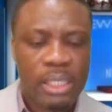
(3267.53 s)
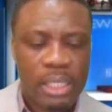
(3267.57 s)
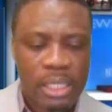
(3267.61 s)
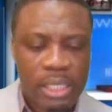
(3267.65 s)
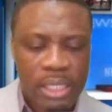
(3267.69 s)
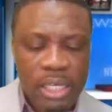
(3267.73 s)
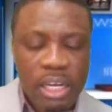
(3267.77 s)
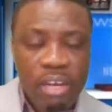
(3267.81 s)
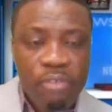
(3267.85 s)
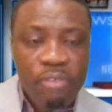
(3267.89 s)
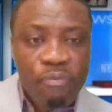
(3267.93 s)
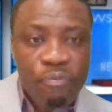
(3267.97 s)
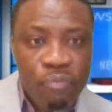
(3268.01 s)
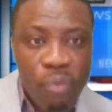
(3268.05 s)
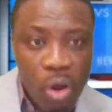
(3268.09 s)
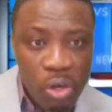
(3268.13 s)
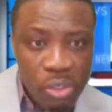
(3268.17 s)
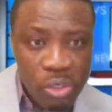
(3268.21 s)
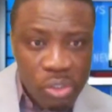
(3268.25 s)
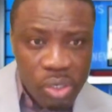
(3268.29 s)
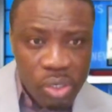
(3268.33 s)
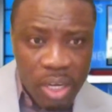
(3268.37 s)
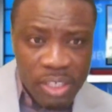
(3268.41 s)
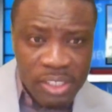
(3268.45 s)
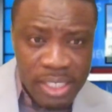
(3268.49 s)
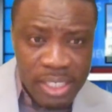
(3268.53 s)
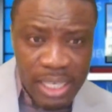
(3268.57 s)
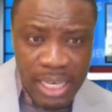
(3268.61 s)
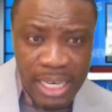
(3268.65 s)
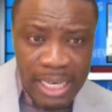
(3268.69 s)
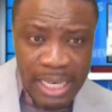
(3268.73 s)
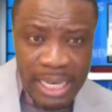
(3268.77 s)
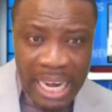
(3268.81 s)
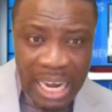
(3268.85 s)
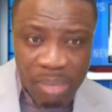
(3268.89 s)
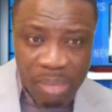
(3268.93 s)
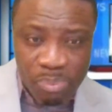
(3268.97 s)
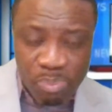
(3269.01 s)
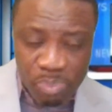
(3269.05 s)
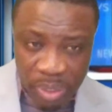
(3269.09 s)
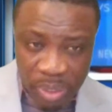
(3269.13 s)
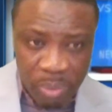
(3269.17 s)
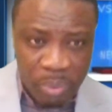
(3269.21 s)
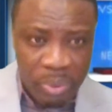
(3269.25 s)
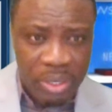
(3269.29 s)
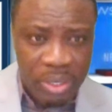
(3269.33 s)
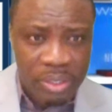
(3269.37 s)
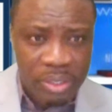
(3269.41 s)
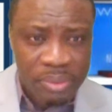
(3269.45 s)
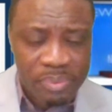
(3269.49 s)
The voters in
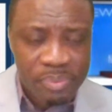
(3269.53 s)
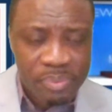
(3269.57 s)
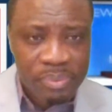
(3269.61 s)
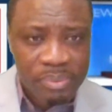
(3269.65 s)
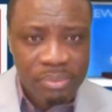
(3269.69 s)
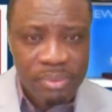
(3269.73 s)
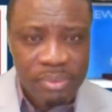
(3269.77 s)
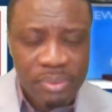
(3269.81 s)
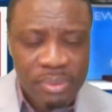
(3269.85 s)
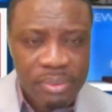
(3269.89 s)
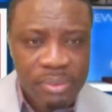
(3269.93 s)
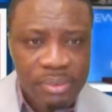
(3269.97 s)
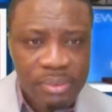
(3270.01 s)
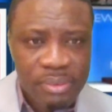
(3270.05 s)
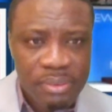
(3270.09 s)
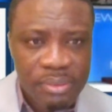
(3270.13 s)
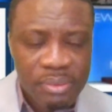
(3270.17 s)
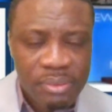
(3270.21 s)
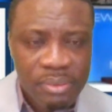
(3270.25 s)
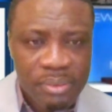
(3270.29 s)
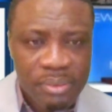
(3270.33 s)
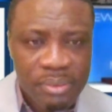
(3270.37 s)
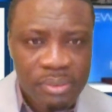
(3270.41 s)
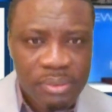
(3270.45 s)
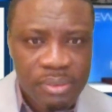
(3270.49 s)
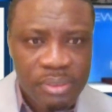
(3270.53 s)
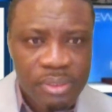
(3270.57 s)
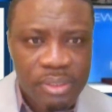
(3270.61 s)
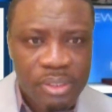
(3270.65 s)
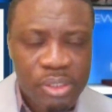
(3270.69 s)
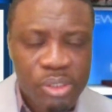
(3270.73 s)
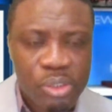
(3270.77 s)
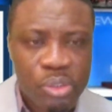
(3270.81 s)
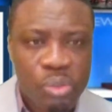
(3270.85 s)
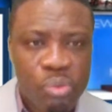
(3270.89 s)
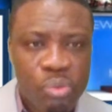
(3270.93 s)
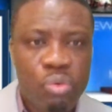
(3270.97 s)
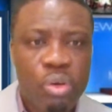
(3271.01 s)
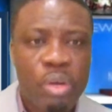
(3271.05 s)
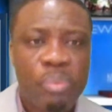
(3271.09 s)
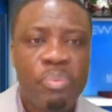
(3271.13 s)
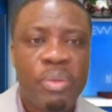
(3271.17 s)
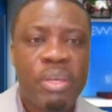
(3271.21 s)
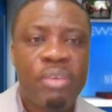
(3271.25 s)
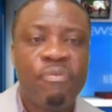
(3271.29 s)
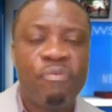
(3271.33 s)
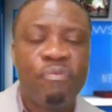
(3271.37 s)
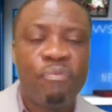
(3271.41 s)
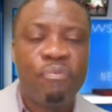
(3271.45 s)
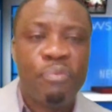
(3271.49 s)
Liberia will be
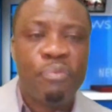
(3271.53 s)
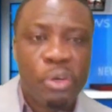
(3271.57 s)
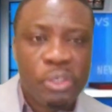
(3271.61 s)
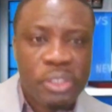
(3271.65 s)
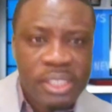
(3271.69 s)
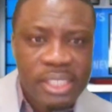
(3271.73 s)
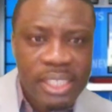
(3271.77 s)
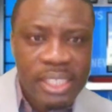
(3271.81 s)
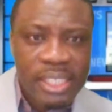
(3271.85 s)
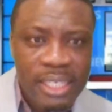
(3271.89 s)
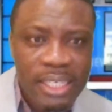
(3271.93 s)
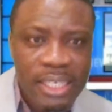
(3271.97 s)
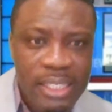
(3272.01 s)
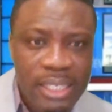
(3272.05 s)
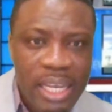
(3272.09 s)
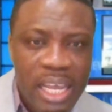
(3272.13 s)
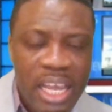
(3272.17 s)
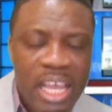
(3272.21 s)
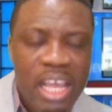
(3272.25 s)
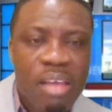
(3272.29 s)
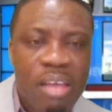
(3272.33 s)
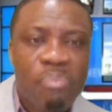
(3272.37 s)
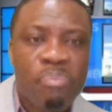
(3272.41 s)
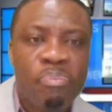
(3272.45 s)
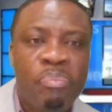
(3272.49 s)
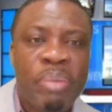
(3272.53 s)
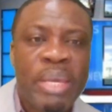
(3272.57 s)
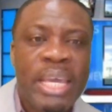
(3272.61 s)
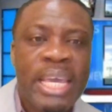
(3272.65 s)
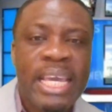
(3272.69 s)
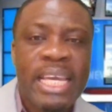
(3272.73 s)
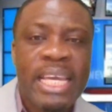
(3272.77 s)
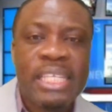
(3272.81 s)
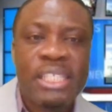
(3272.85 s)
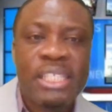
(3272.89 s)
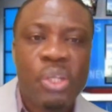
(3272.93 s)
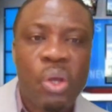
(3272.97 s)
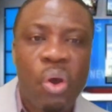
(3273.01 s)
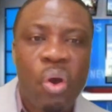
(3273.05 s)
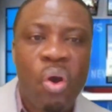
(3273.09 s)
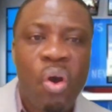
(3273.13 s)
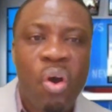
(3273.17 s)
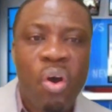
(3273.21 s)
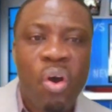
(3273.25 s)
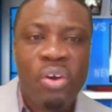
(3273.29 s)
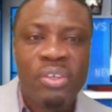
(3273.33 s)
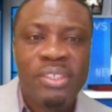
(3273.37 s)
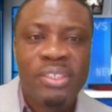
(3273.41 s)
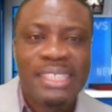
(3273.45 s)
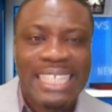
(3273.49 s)
voting based
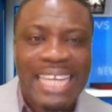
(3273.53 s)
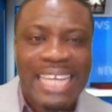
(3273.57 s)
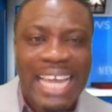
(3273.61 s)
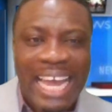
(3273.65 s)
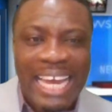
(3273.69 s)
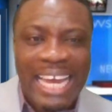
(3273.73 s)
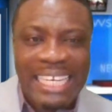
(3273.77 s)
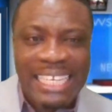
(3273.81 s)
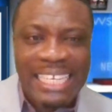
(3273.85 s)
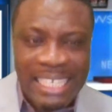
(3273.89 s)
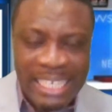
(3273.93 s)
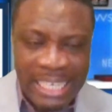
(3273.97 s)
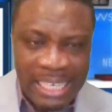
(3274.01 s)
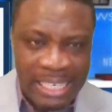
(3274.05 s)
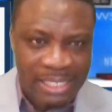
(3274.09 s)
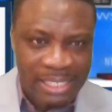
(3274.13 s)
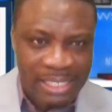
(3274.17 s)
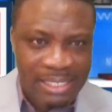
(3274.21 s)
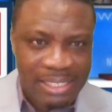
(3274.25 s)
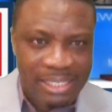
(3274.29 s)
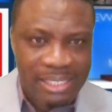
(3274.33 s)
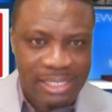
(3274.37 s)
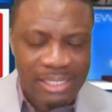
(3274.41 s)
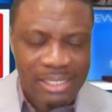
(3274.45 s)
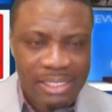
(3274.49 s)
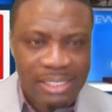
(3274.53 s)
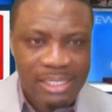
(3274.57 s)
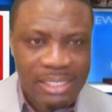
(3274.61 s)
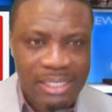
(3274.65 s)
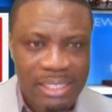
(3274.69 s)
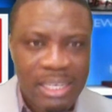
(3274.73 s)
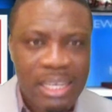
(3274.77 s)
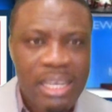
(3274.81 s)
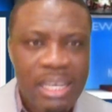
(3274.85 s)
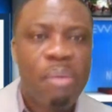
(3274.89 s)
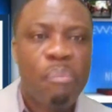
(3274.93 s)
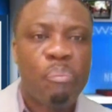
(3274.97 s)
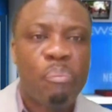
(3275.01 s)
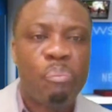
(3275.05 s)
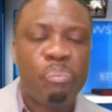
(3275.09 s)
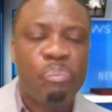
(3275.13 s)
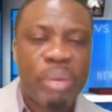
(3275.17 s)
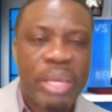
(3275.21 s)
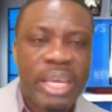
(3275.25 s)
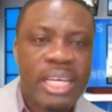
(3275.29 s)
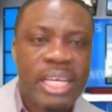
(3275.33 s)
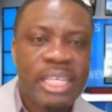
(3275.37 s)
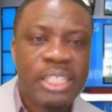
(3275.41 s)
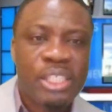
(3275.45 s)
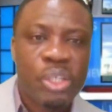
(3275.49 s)
on their needs,
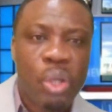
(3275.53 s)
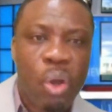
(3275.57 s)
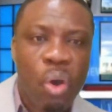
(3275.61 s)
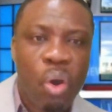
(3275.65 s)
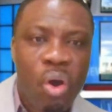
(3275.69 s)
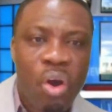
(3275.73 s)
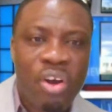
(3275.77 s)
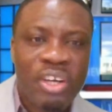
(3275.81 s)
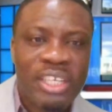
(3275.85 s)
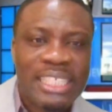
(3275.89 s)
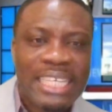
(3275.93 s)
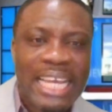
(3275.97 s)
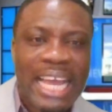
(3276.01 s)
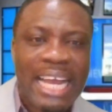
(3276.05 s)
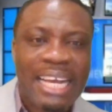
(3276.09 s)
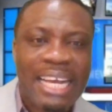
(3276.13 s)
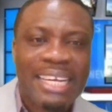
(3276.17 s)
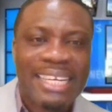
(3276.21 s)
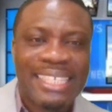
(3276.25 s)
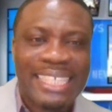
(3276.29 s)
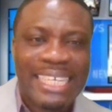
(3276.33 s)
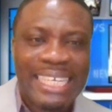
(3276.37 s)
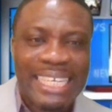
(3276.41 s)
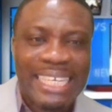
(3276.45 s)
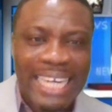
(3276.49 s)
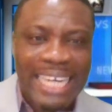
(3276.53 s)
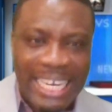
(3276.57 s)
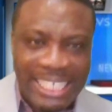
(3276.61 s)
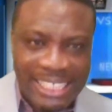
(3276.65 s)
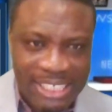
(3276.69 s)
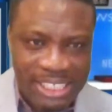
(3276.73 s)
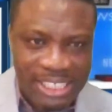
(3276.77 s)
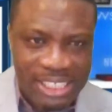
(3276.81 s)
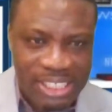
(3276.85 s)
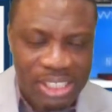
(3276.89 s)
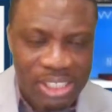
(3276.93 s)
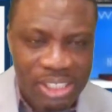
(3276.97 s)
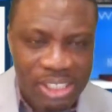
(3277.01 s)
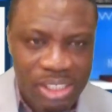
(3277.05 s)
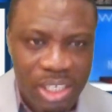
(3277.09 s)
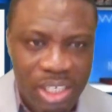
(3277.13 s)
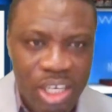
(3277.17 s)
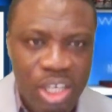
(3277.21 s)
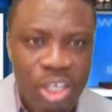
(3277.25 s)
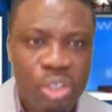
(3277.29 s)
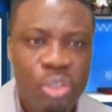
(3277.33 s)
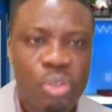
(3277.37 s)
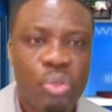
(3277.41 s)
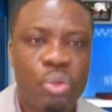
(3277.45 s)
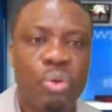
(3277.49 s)
based on their connection
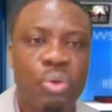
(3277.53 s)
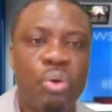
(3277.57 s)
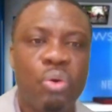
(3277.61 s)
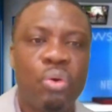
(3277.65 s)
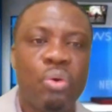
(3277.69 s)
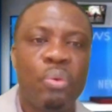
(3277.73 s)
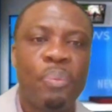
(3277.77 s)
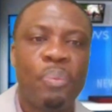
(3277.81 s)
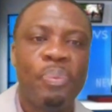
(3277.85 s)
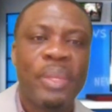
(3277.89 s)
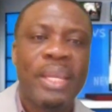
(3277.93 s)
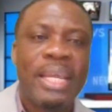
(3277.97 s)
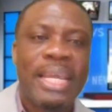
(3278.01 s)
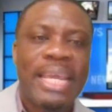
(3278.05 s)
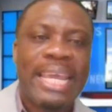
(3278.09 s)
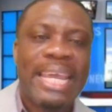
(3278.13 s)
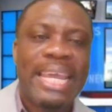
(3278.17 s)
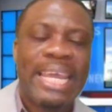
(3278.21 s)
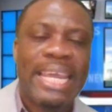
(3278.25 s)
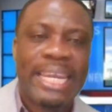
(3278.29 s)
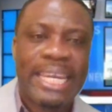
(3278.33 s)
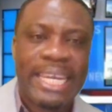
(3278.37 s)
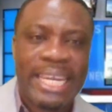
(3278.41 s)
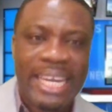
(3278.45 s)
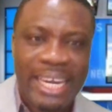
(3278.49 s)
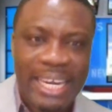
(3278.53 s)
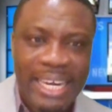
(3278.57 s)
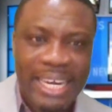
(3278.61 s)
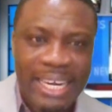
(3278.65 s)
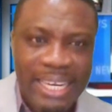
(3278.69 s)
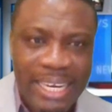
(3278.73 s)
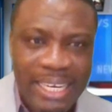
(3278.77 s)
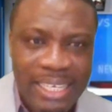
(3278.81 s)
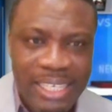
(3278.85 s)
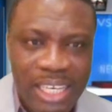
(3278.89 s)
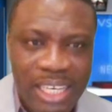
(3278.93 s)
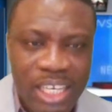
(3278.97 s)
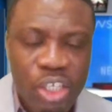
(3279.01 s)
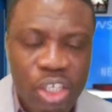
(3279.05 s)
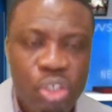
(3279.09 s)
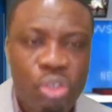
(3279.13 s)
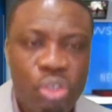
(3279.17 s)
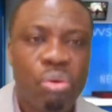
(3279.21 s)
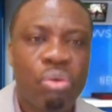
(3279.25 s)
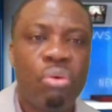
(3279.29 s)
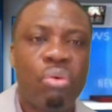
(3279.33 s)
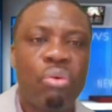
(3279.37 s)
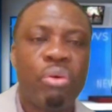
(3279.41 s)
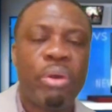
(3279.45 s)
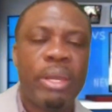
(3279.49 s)
to a candidate,
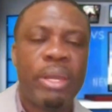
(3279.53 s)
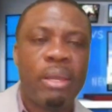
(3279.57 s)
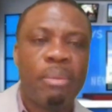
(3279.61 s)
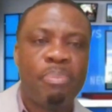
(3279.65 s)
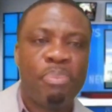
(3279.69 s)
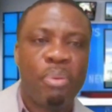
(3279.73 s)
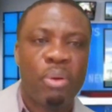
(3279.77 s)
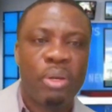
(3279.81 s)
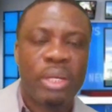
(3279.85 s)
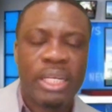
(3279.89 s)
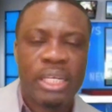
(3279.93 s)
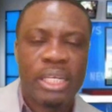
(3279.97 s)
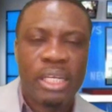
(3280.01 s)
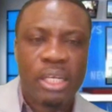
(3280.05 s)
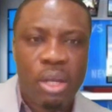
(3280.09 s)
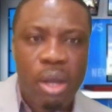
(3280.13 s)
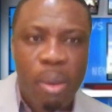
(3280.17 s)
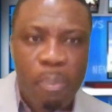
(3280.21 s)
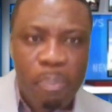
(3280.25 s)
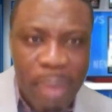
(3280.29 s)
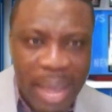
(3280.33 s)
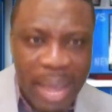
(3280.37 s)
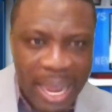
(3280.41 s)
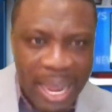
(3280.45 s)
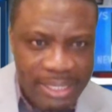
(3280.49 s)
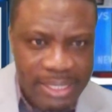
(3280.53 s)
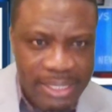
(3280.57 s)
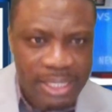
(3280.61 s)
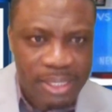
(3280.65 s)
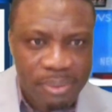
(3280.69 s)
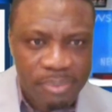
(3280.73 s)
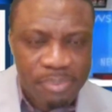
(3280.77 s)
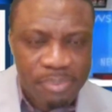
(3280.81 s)
to a political party.